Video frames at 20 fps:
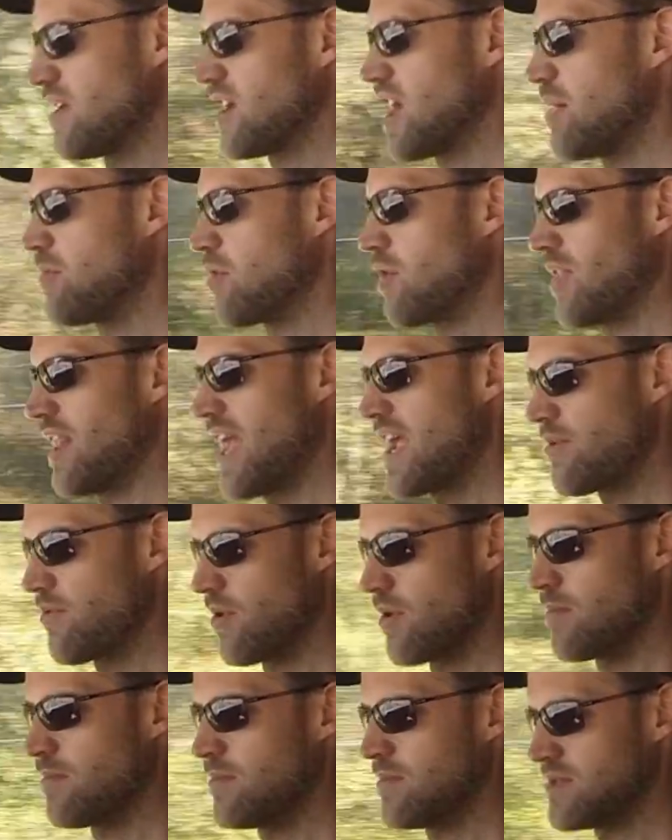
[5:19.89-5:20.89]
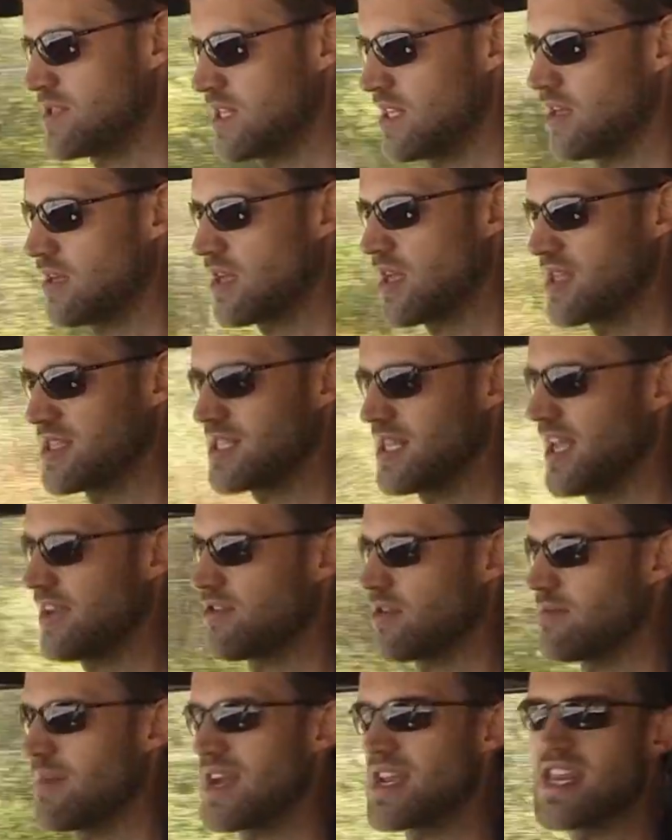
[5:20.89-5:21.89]
Got more leg room. So you look at all this leg
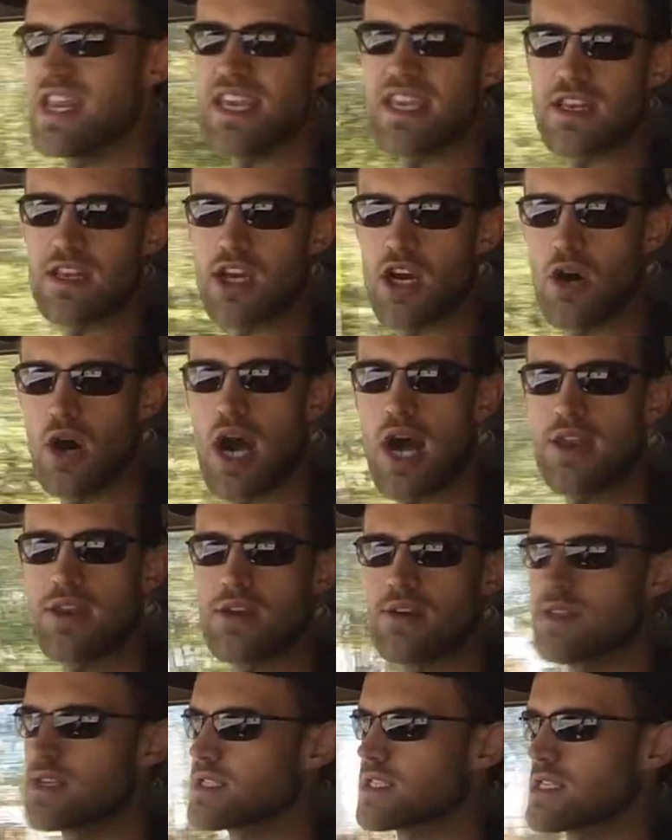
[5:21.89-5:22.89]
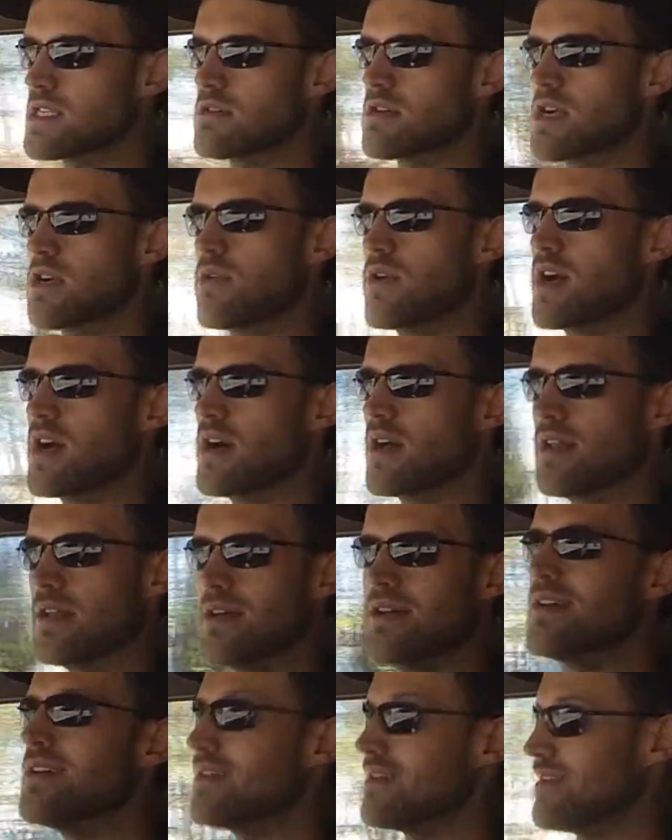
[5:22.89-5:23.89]
room. My knee can go under the steering wheel.
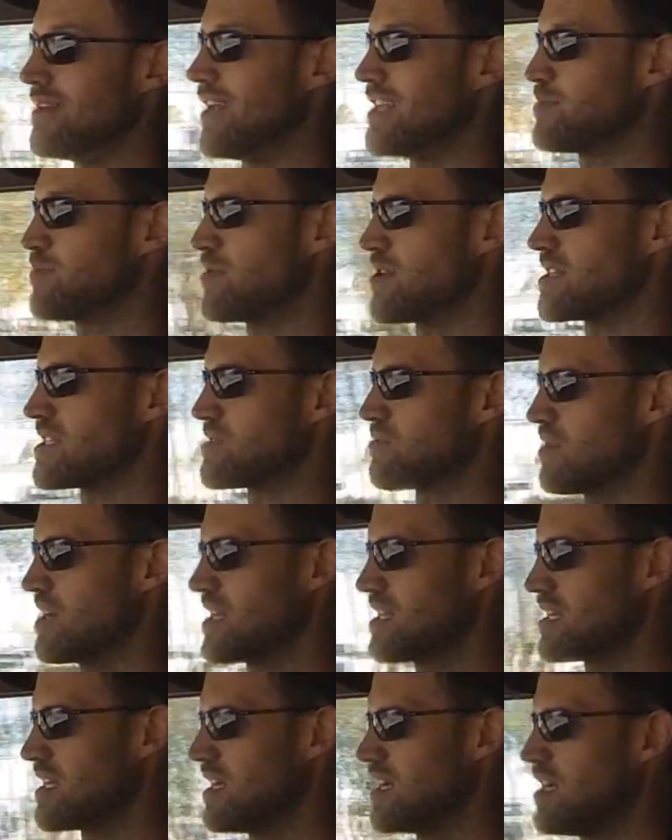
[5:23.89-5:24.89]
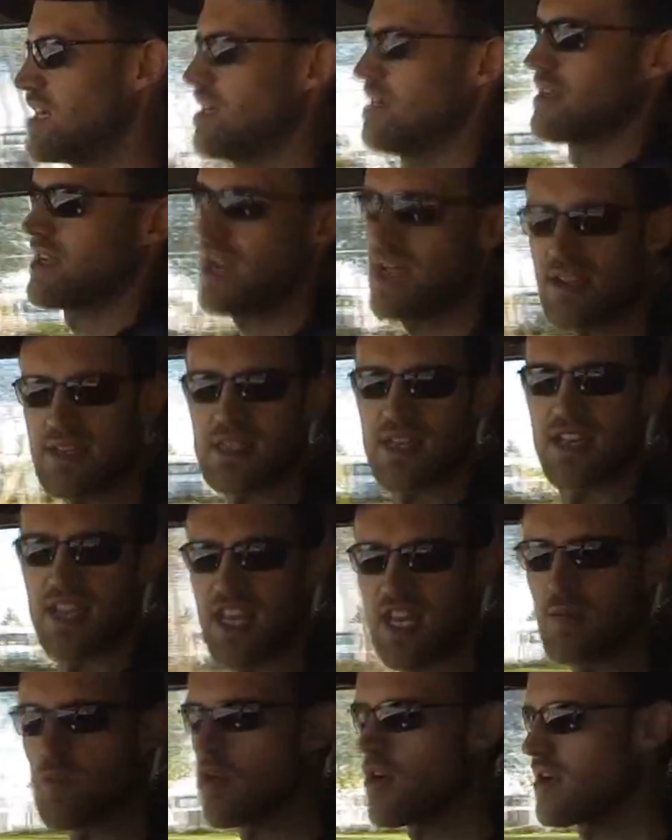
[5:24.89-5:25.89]
It's pretty sweet. Kind of sitting
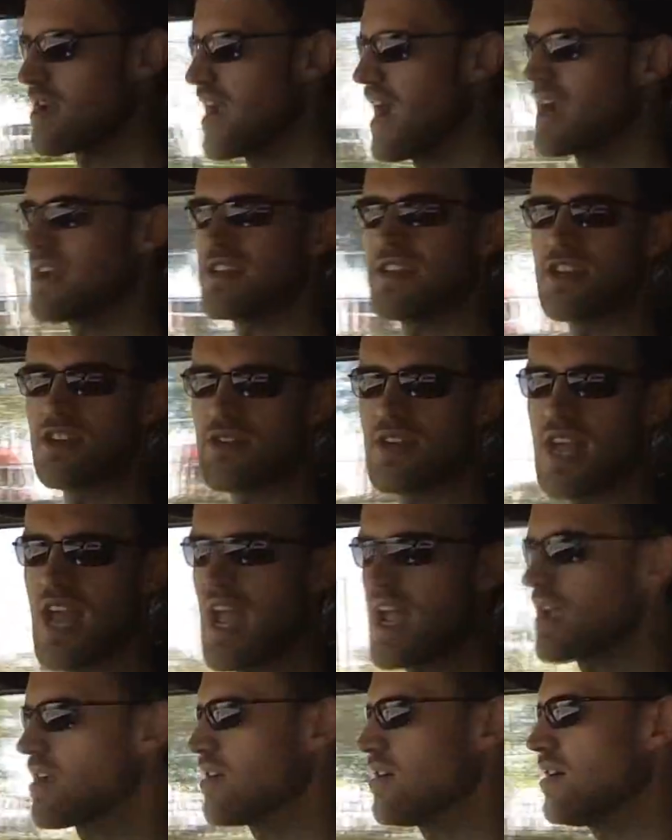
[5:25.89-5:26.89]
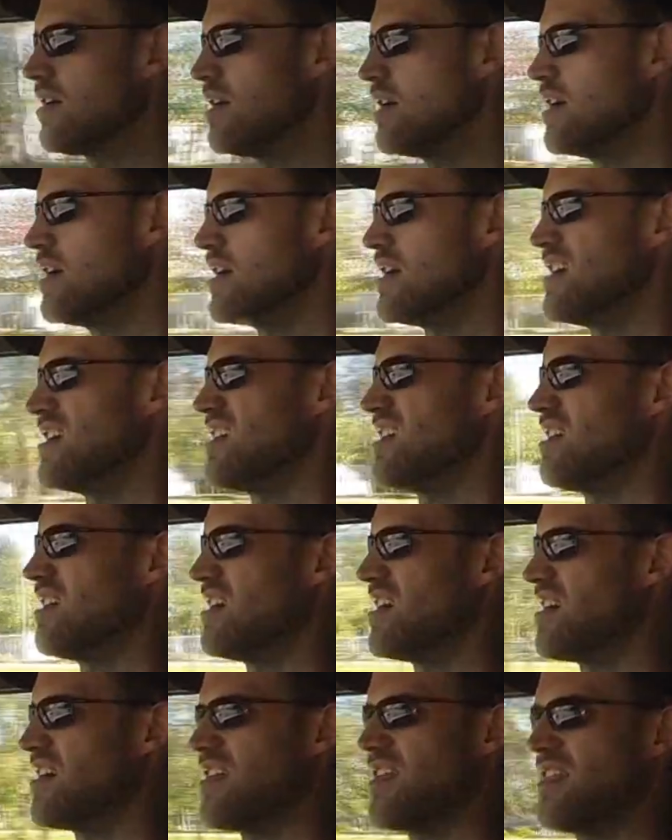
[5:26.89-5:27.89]
in a more 90-degree angle.
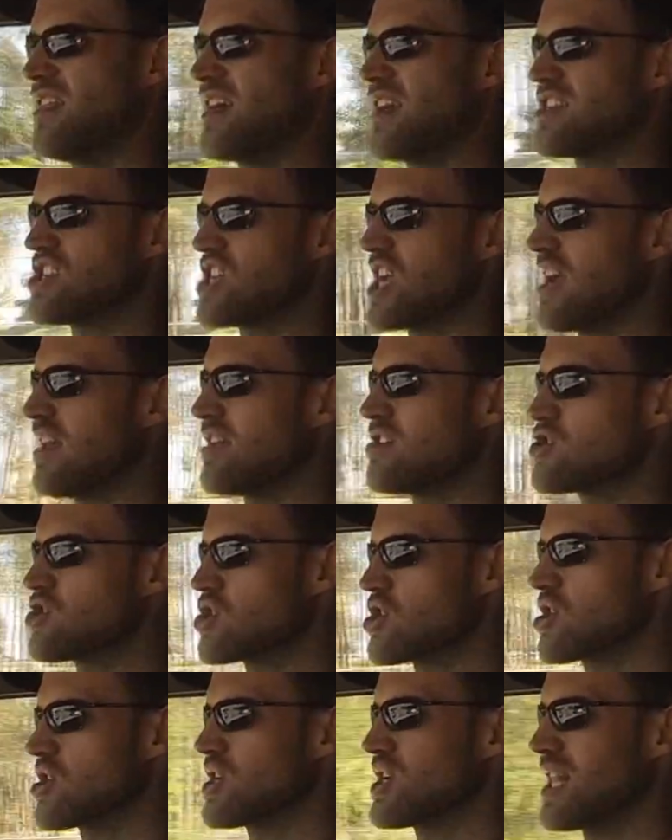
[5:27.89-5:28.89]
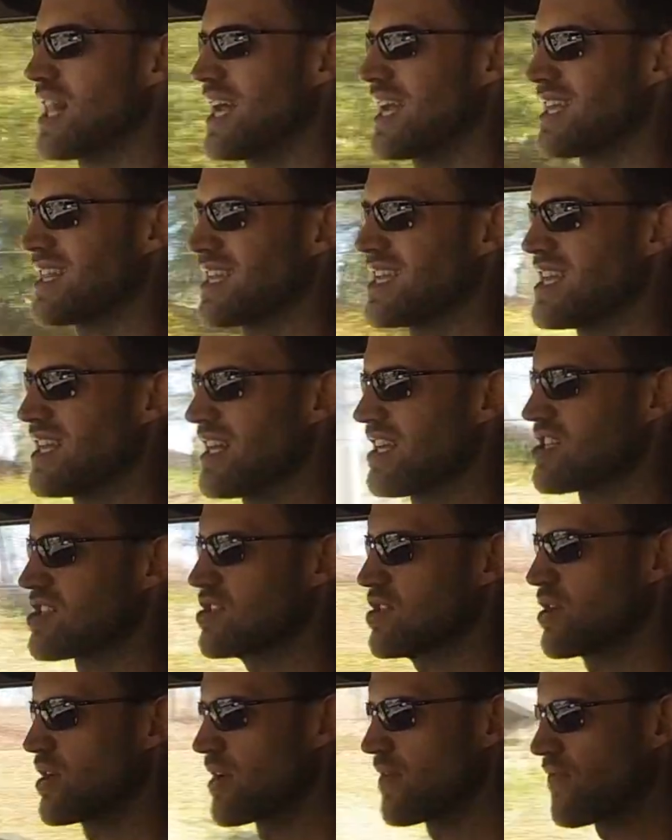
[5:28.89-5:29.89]
The Challenger and like the Helix
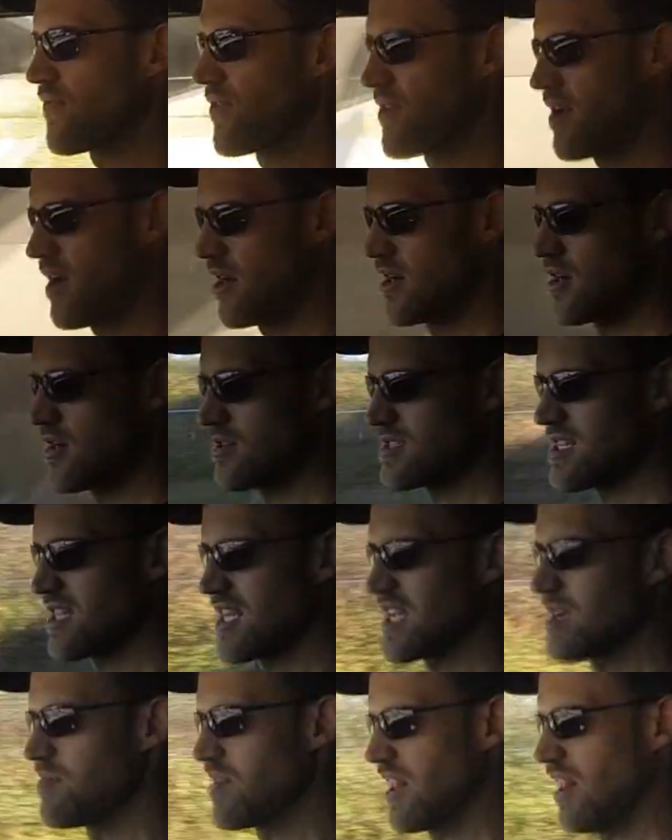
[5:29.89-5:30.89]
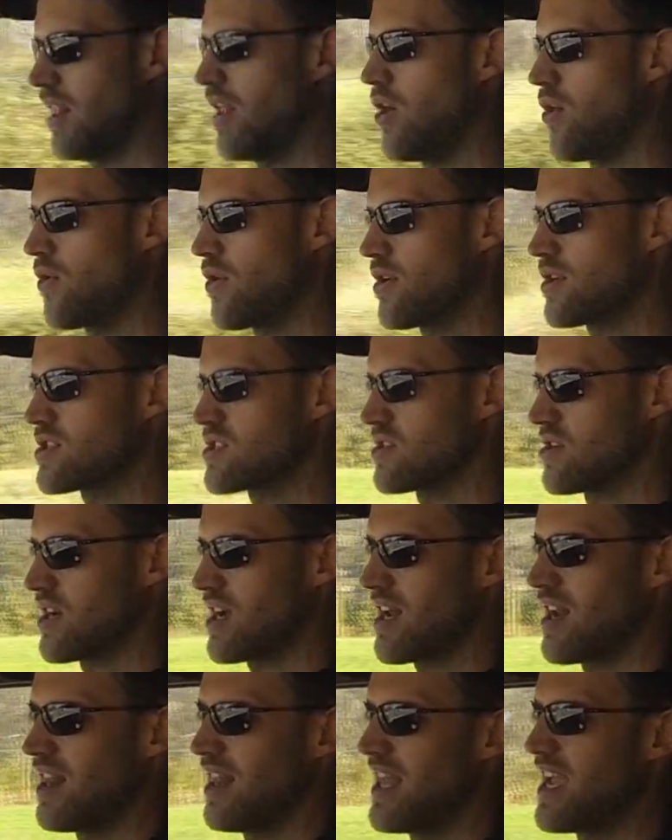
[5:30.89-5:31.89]
Surf, you're sitting a bit lower, so your
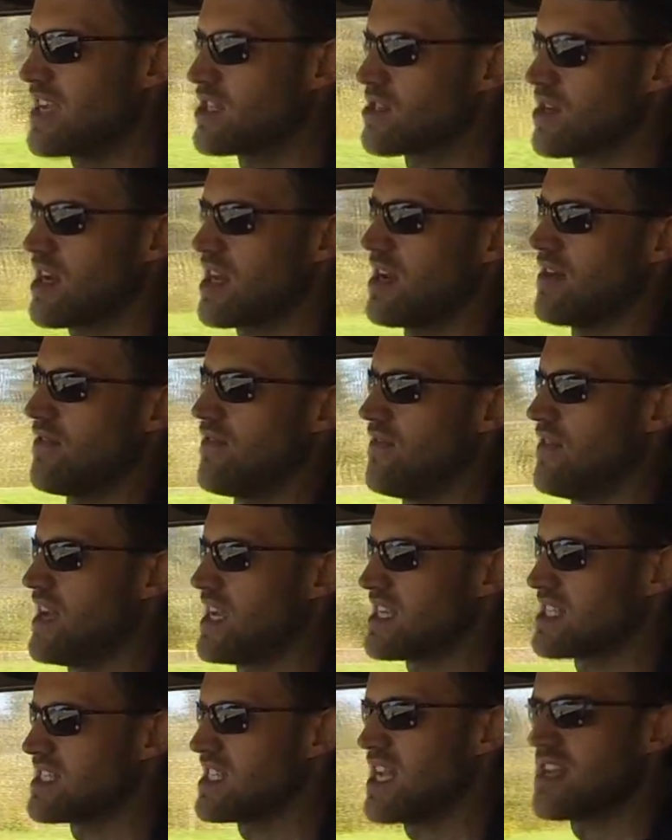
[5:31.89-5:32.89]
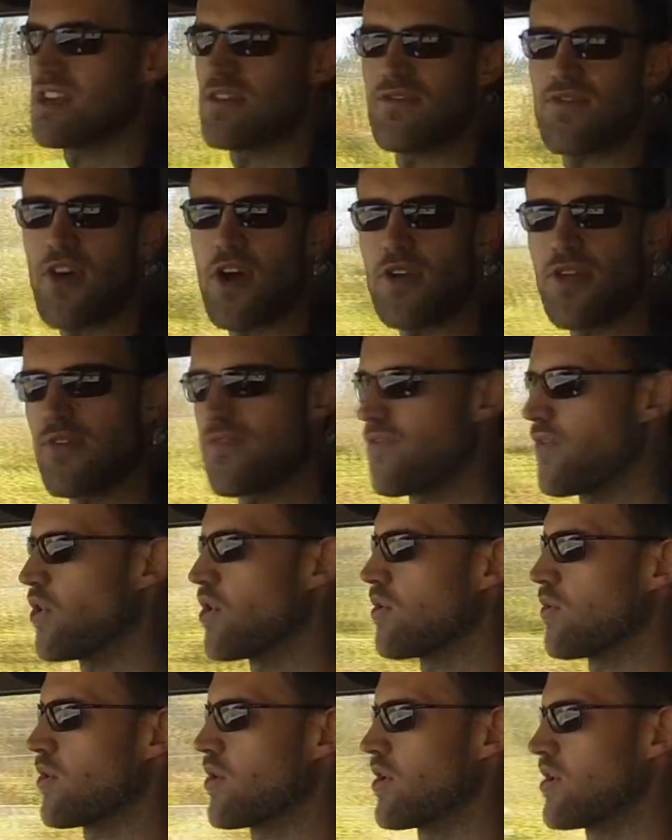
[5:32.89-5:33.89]
kind of legs are kind of extended farther
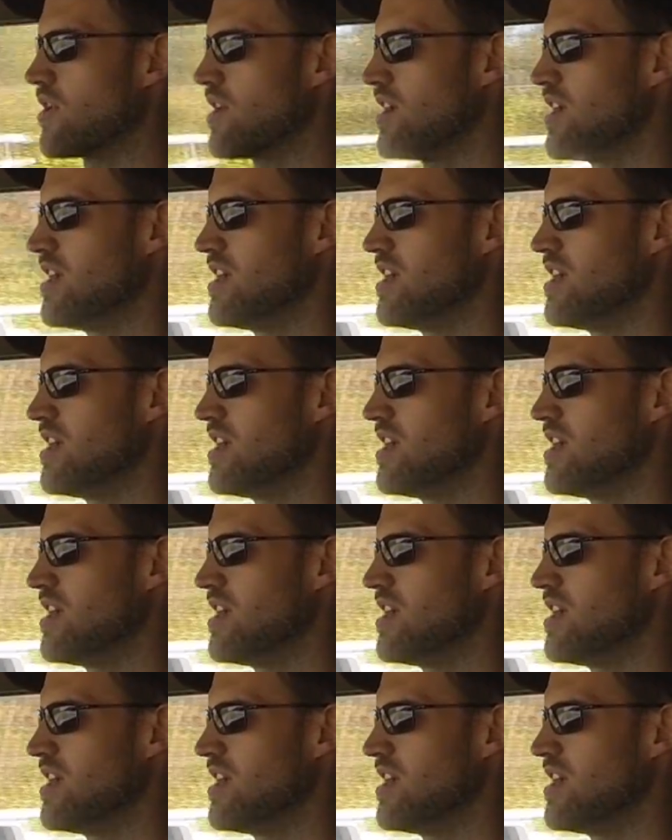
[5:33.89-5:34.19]
forward.